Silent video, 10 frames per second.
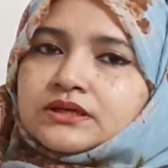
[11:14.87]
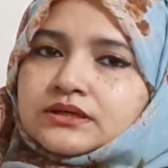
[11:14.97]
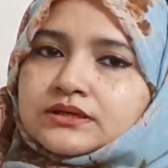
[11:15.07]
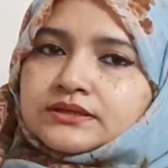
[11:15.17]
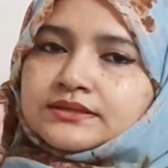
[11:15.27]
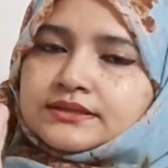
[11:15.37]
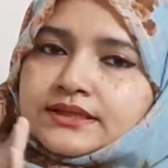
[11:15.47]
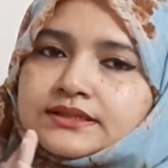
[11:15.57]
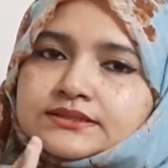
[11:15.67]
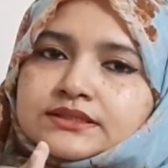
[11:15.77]

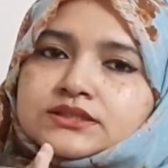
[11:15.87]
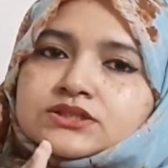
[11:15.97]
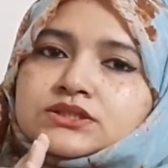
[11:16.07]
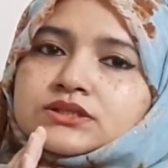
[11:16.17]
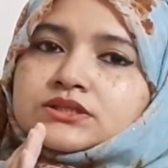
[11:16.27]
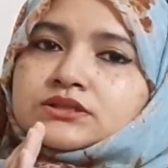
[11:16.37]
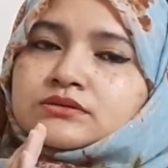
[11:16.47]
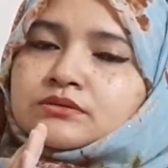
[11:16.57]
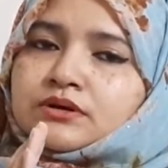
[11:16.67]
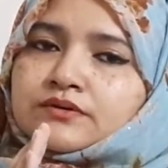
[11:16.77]
there are
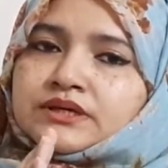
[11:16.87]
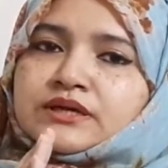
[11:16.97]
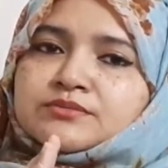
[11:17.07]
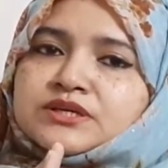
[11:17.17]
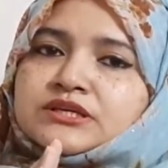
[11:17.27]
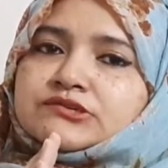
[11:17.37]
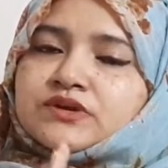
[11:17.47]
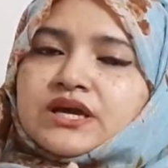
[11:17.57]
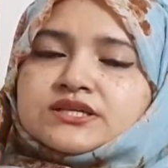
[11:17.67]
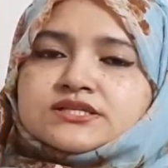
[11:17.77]
our chemical
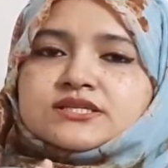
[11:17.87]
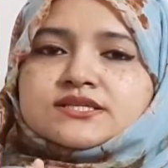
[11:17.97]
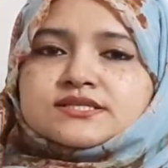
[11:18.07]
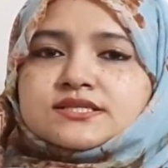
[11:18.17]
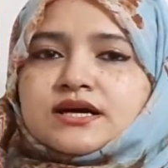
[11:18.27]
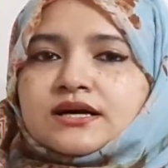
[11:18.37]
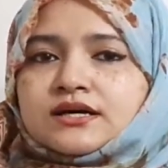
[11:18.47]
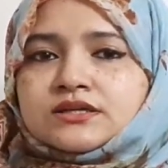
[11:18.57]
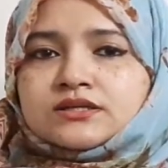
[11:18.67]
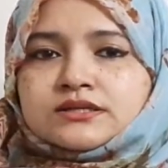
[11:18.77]
reactions
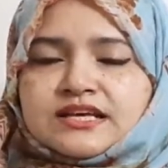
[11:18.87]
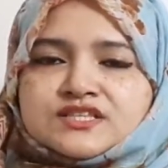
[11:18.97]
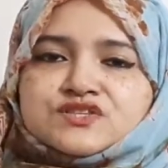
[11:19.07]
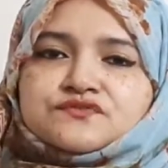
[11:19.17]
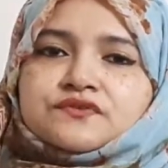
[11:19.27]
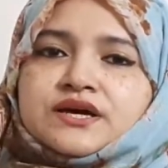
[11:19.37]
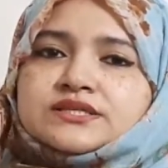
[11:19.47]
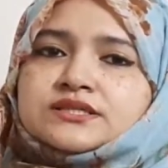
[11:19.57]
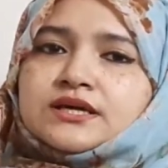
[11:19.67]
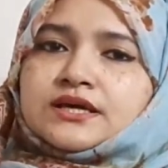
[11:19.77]
are classified
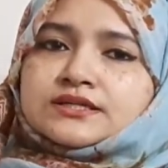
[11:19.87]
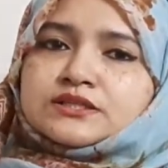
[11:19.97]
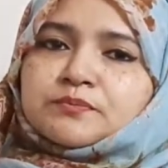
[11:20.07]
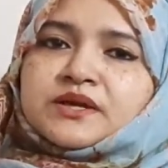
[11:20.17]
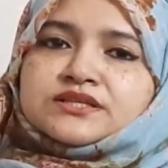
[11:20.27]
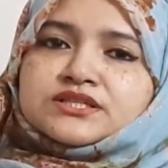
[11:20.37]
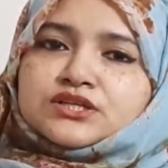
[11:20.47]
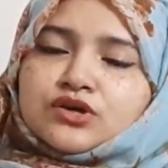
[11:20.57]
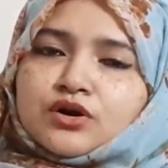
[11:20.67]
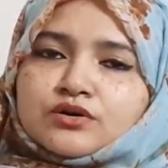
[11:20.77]
depending
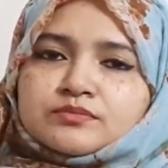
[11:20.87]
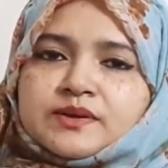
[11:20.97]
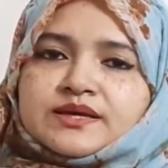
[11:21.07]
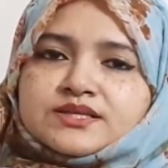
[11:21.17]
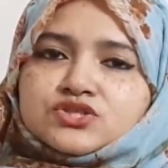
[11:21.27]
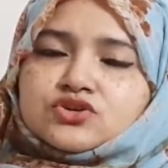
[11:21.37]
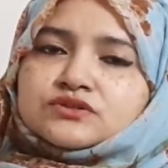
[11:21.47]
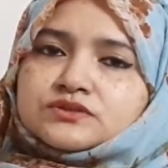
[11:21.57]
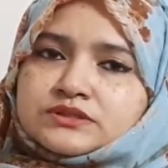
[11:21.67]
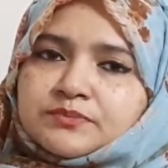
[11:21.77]
on
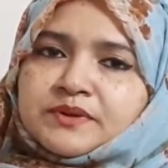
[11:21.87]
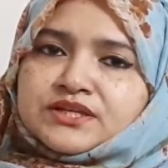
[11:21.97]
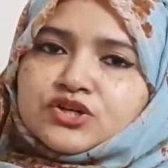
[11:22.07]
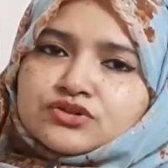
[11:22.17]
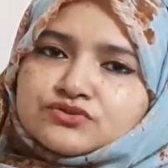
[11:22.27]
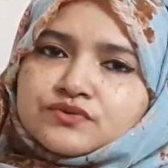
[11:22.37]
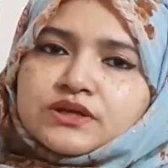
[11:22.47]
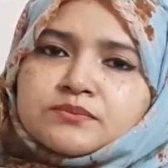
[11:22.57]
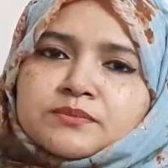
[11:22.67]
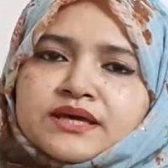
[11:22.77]
three
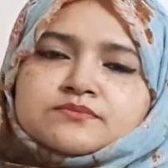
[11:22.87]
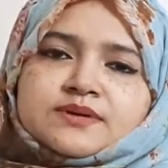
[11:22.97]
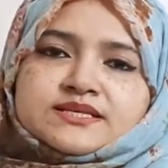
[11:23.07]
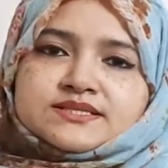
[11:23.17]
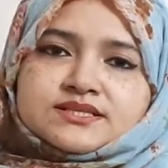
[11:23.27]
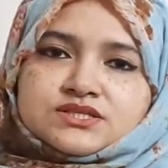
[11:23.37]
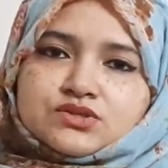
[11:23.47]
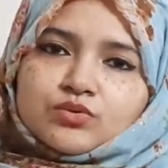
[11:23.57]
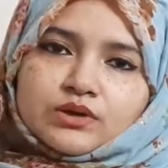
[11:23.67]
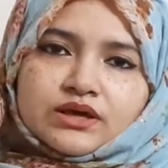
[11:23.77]
main bases.
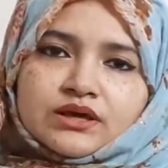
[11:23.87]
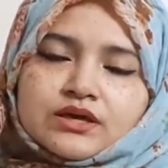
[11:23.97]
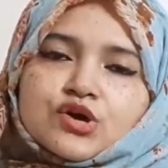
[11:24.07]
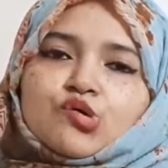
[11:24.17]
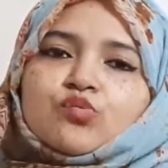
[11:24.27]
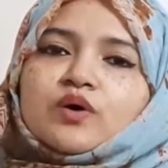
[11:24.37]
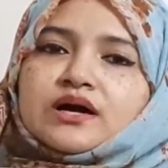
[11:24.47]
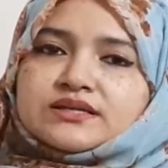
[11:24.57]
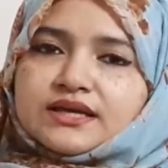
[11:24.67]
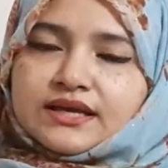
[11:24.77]
Okay, one
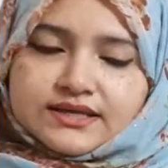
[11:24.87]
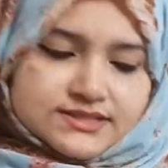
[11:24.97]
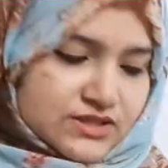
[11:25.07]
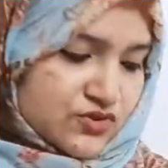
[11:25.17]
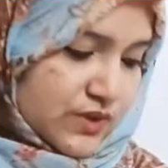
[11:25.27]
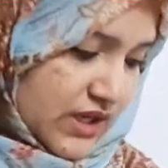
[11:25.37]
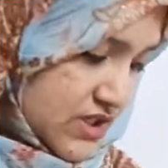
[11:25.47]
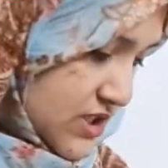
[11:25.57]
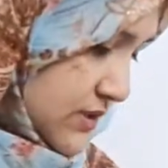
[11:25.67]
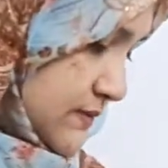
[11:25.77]
is
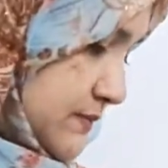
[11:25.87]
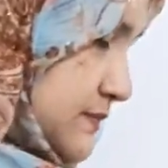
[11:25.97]
direction